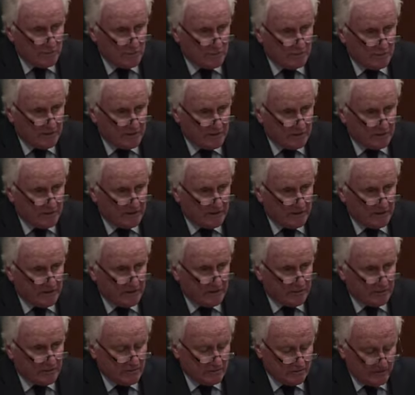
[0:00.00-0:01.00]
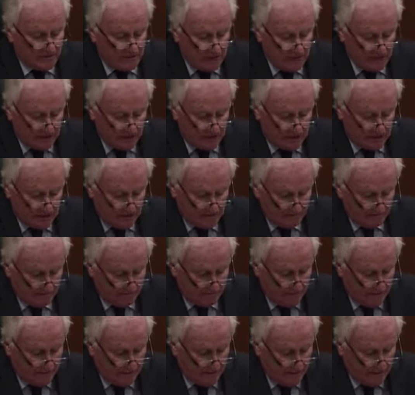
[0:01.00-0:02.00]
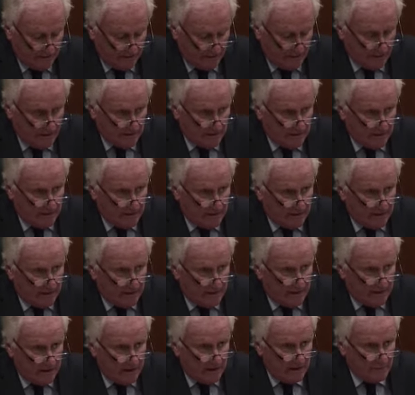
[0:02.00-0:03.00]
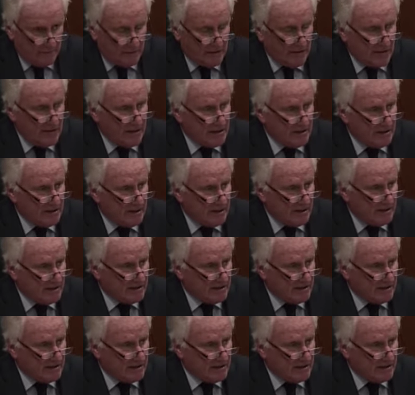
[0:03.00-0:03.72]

would be 22 years. He applied a